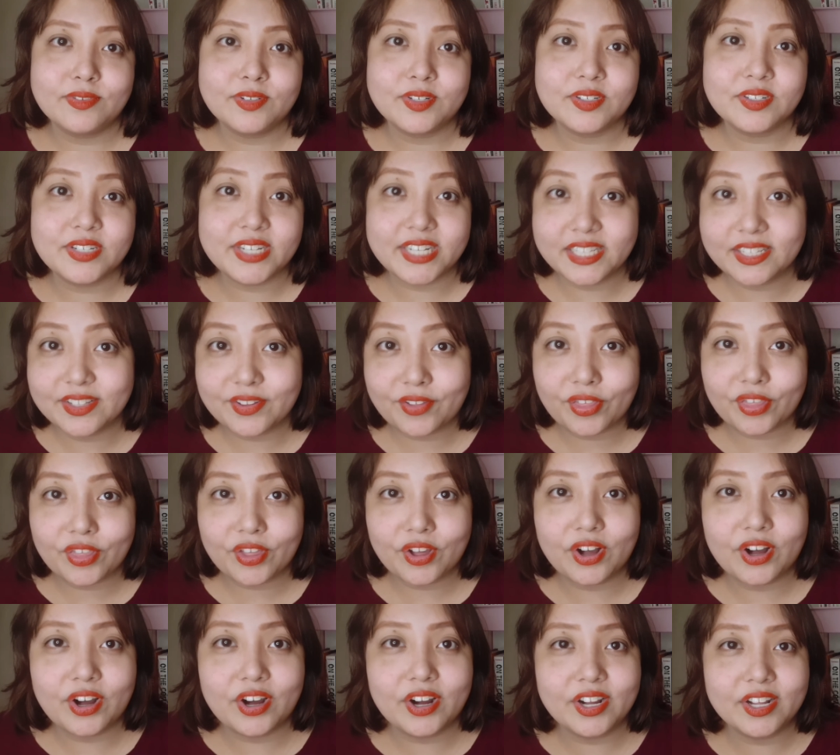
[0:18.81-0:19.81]

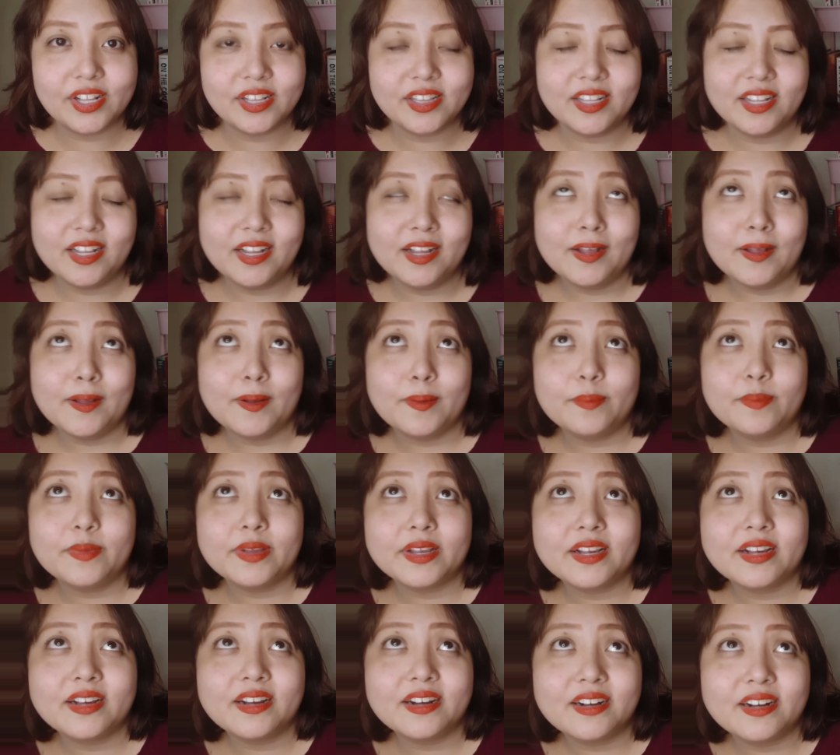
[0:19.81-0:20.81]
readathon
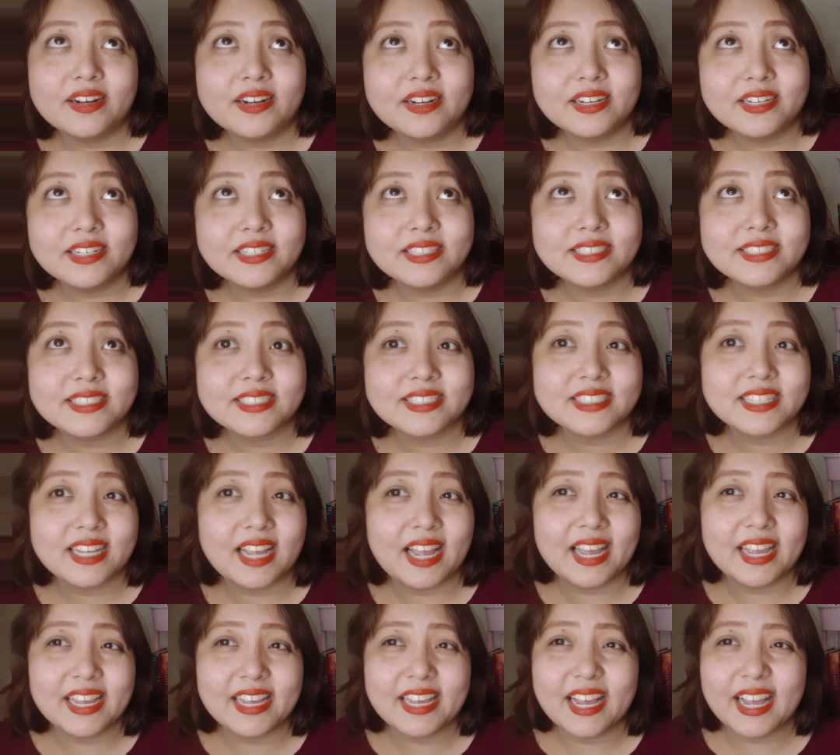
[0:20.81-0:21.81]
because
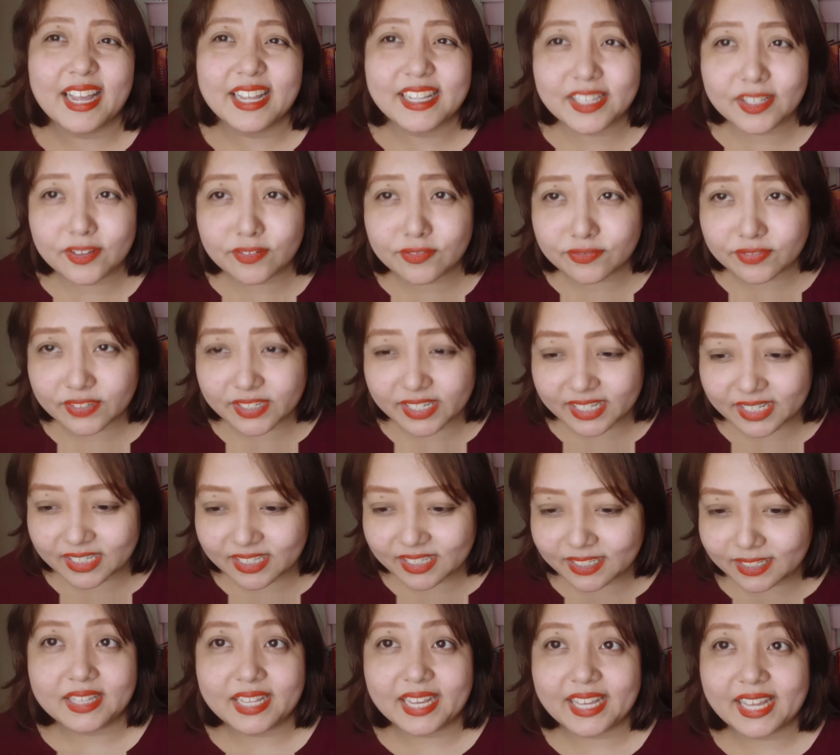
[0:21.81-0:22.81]
I kind of
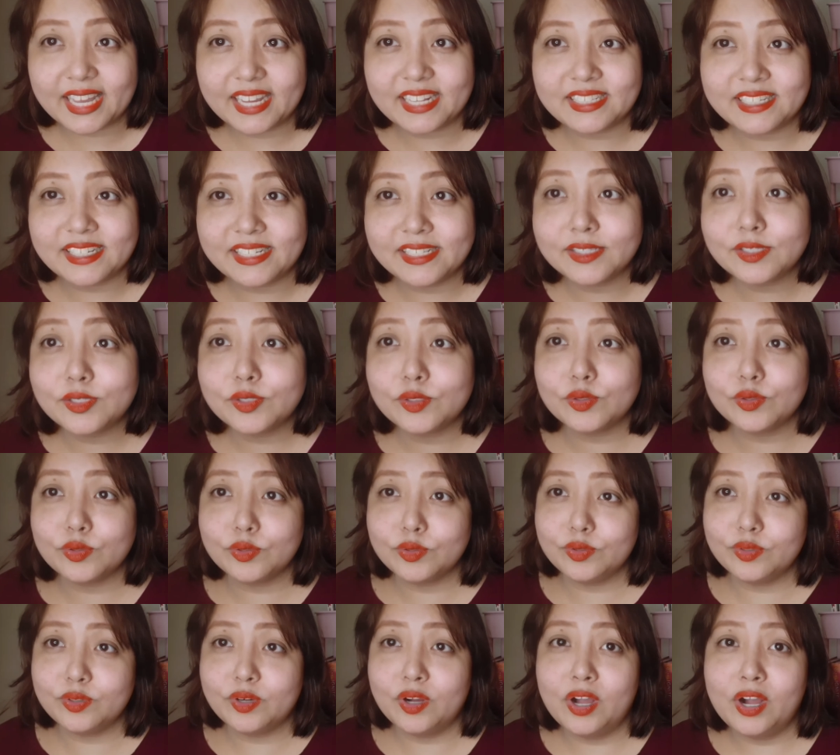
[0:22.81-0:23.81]
feel like I need
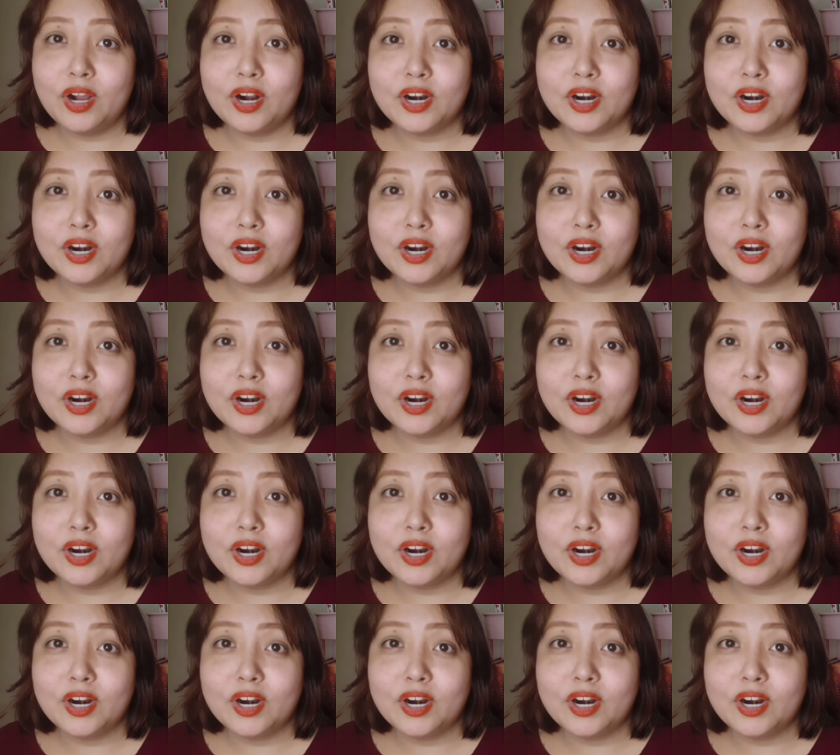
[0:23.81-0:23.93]
to